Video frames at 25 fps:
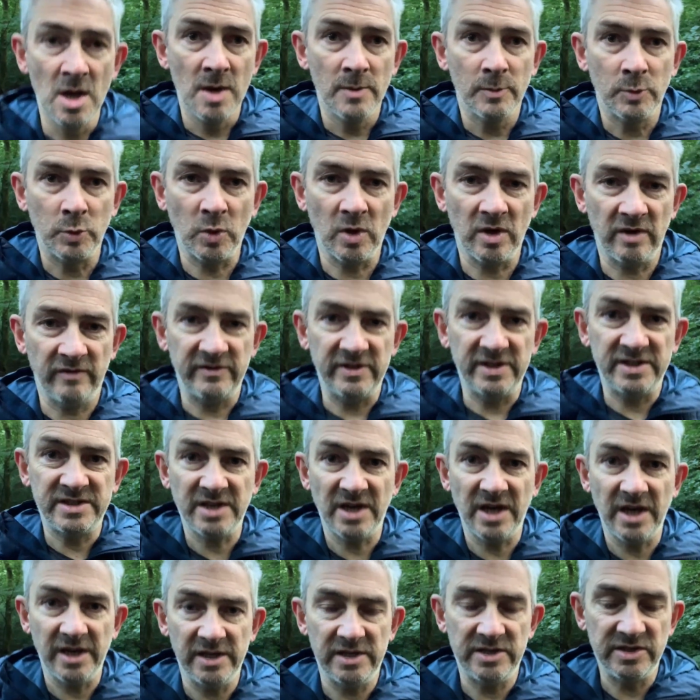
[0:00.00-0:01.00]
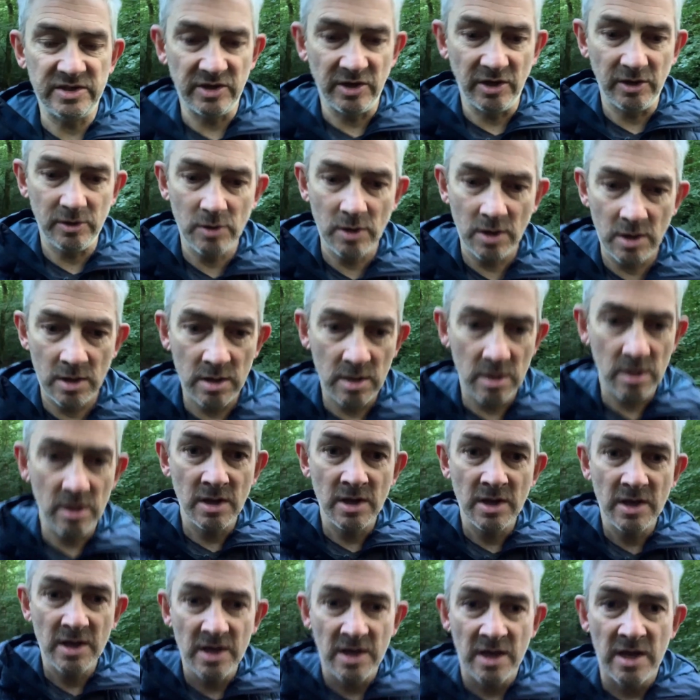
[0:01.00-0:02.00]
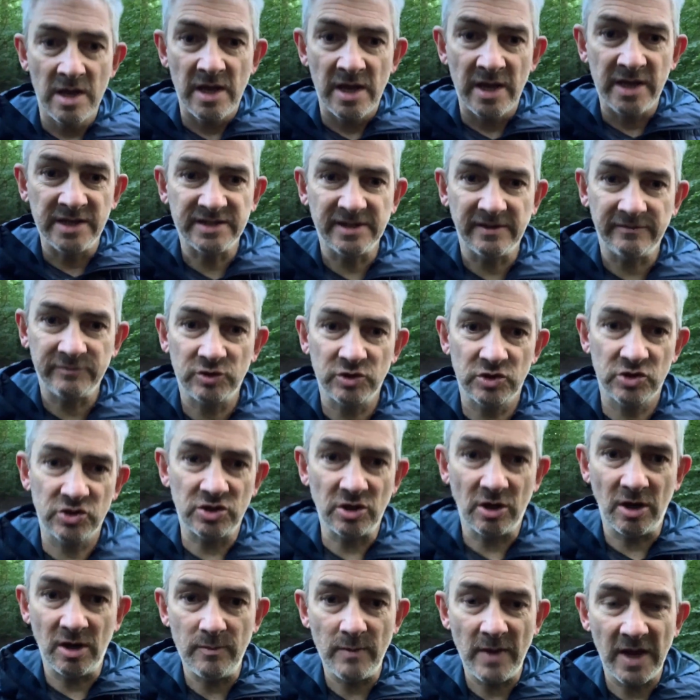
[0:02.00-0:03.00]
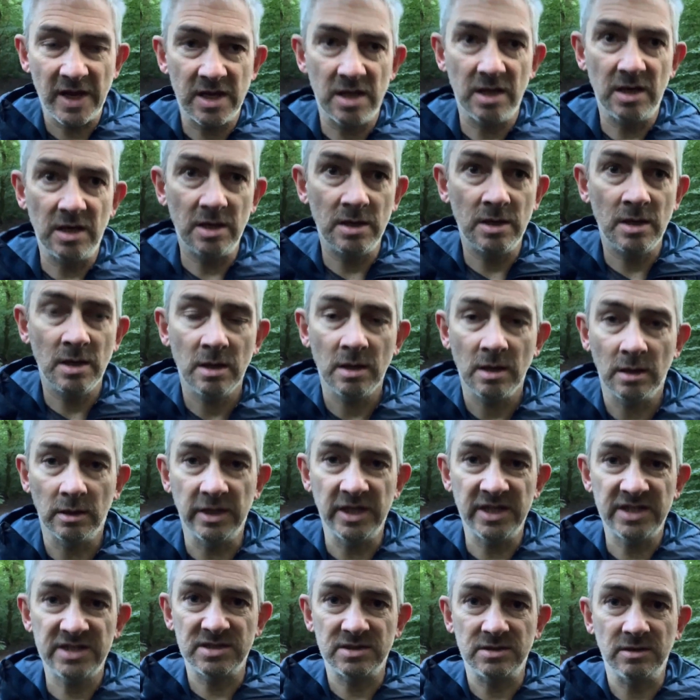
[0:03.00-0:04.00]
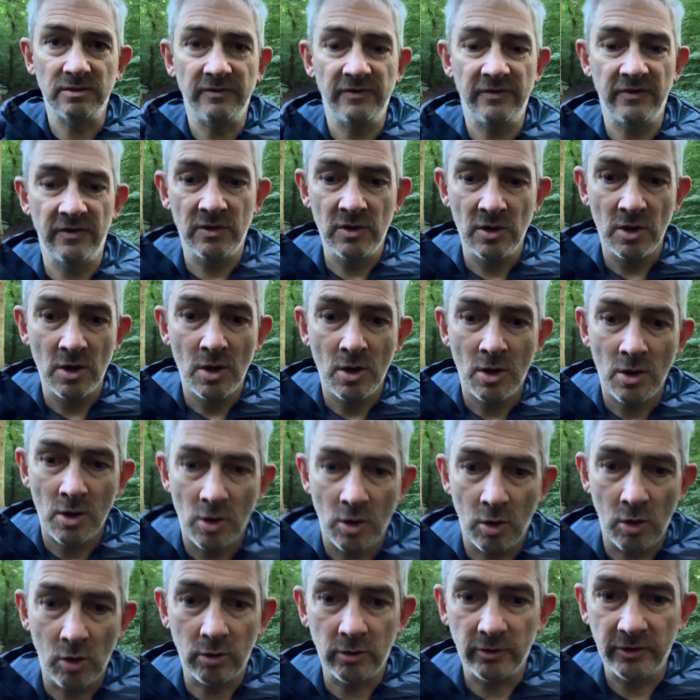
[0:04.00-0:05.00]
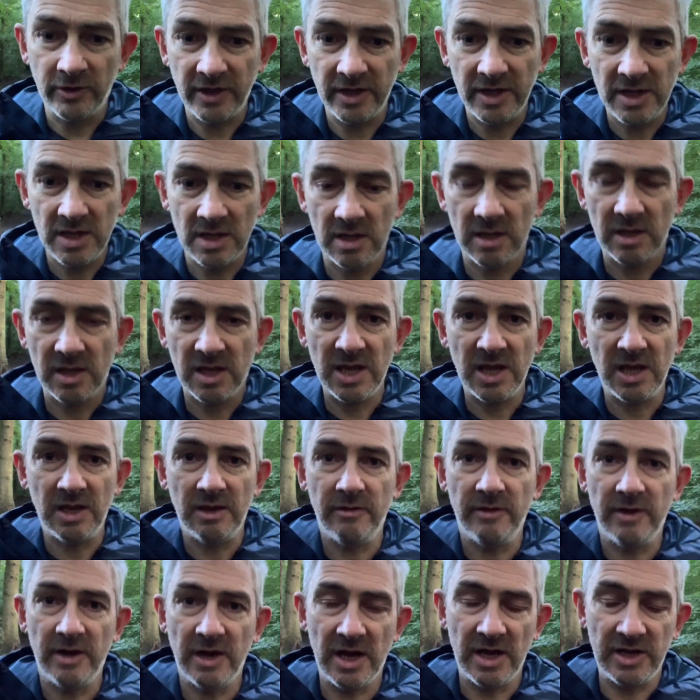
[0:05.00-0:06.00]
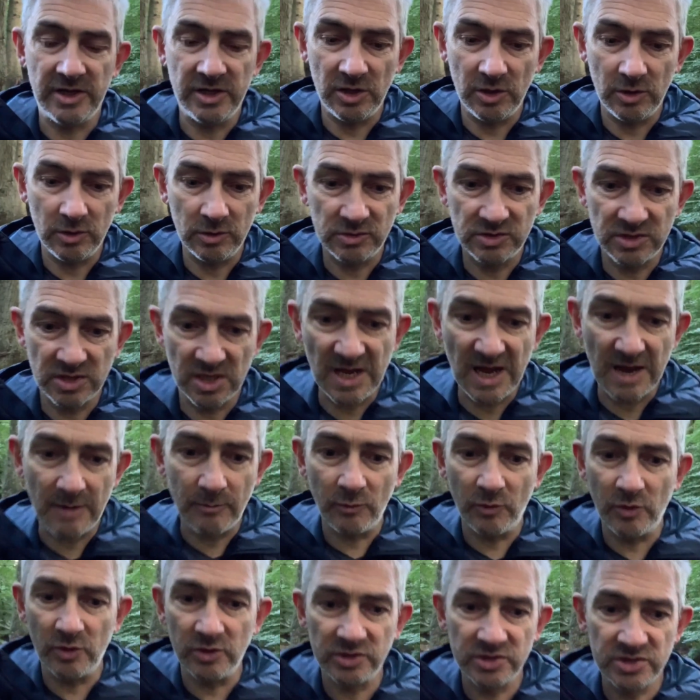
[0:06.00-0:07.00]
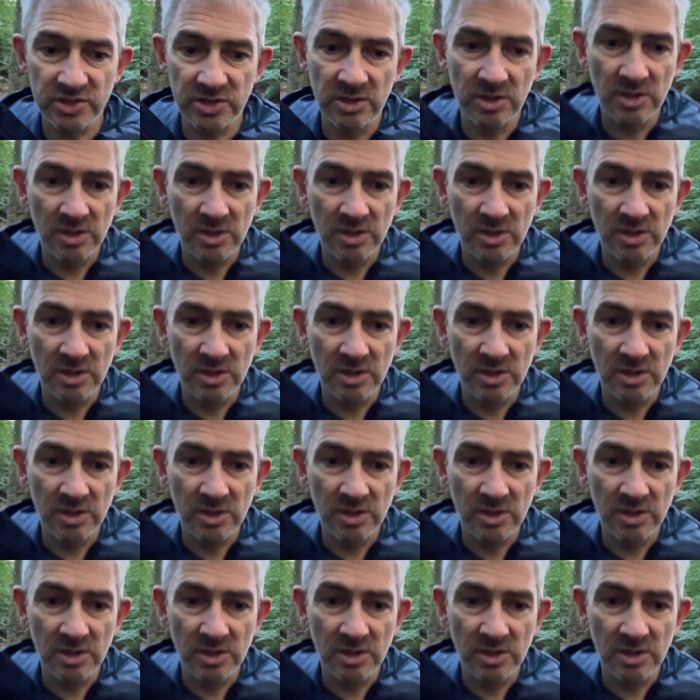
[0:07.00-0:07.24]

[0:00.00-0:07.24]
What I've decided to do is I've just started making a list of all the kit that I use: cameras,